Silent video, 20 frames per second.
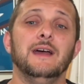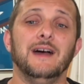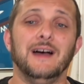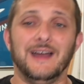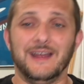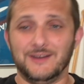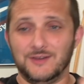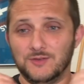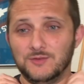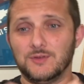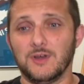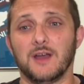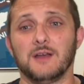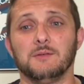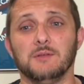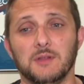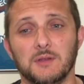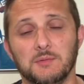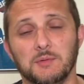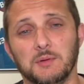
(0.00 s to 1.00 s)
I do talk
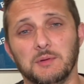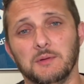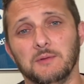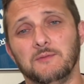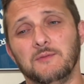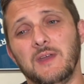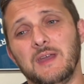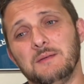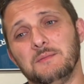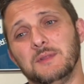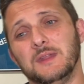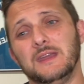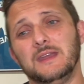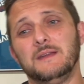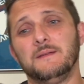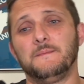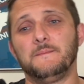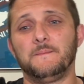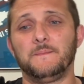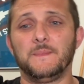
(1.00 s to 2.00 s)
a little bit about
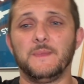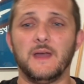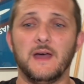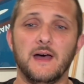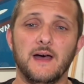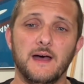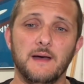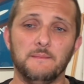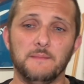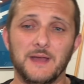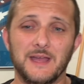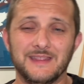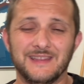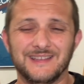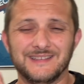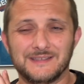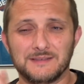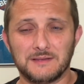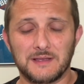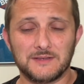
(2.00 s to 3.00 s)
family, and
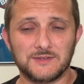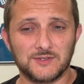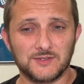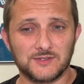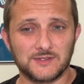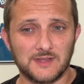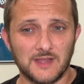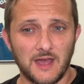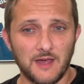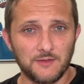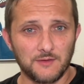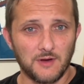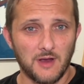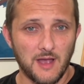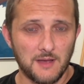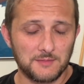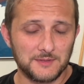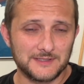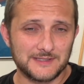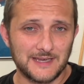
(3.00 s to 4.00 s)
then sometimes just other
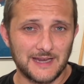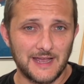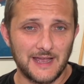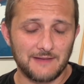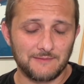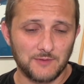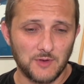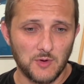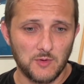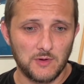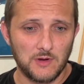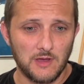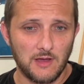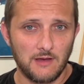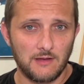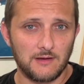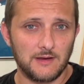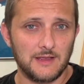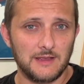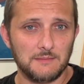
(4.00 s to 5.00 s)
hobbies that I have going
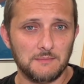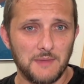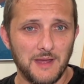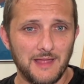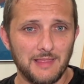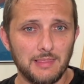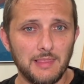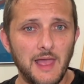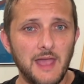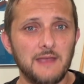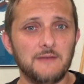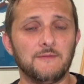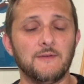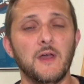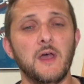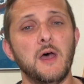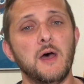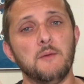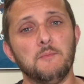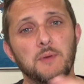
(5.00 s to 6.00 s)
on in my
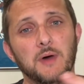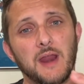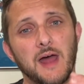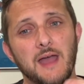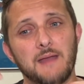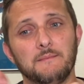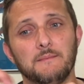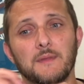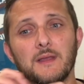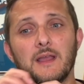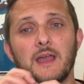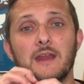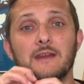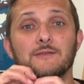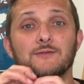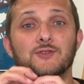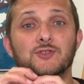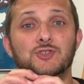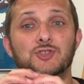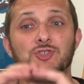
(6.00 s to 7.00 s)
life. But I'm kind
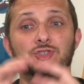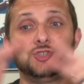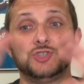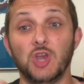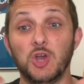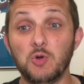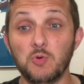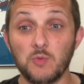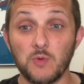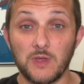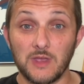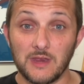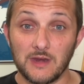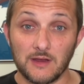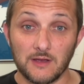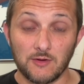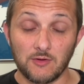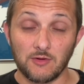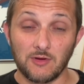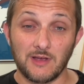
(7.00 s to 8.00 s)
of showing
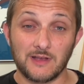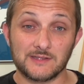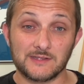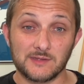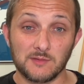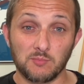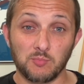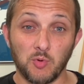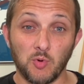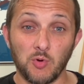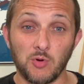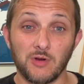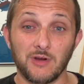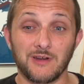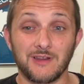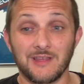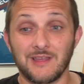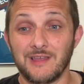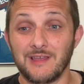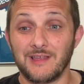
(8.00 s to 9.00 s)
across the
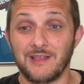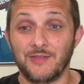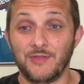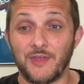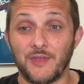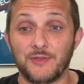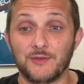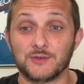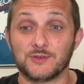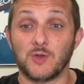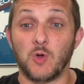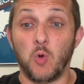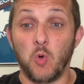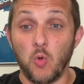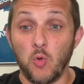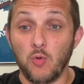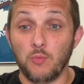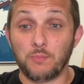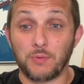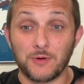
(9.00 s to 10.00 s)
board that there's a
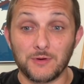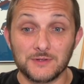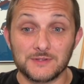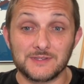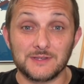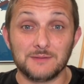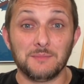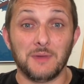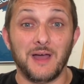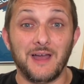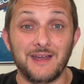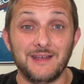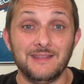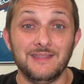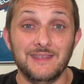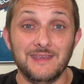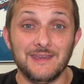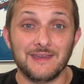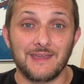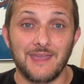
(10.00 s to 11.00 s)
whole person behind
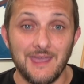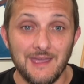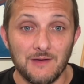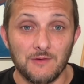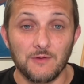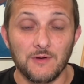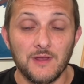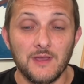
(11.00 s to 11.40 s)
the account.